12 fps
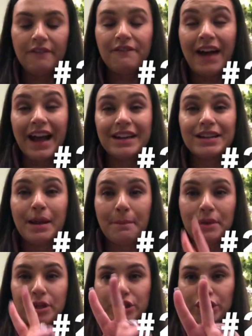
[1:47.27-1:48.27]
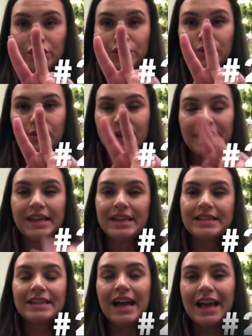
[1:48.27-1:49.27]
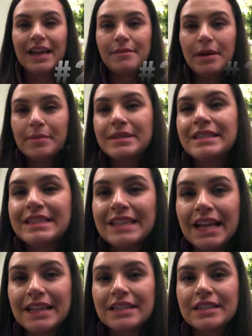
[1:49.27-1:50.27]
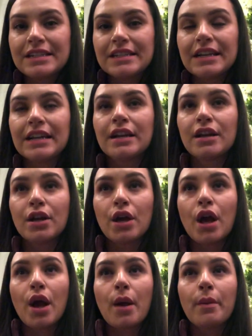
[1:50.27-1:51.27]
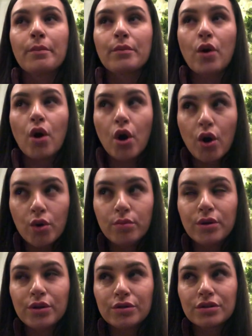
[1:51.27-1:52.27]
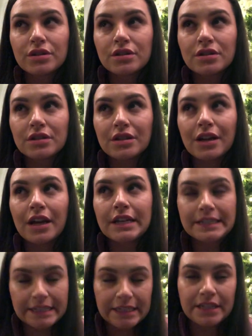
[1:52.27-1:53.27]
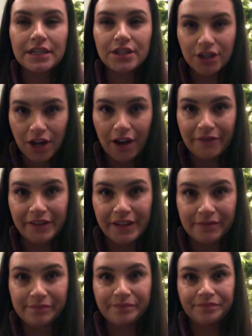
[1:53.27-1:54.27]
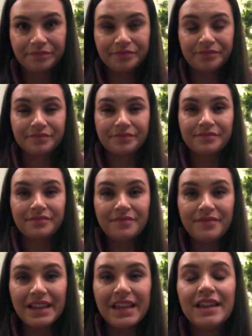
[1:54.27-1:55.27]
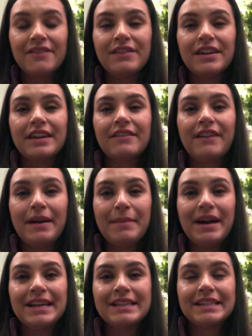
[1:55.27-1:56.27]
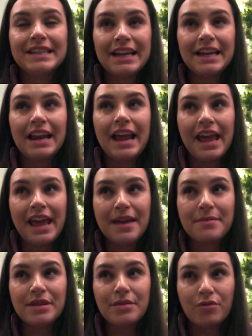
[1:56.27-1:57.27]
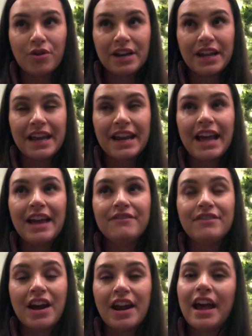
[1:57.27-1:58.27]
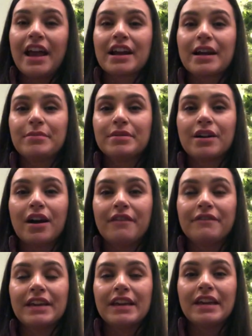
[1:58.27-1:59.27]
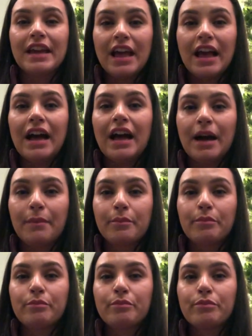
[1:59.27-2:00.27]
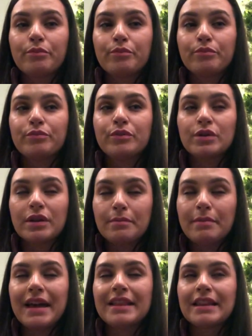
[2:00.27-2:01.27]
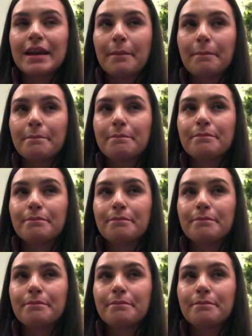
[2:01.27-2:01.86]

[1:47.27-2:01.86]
Fact number two is I am obsessed, almost addicted to coffee. If I pass 10 a.m. in the morning and I have not had a cup of coffee, you can bet that I'm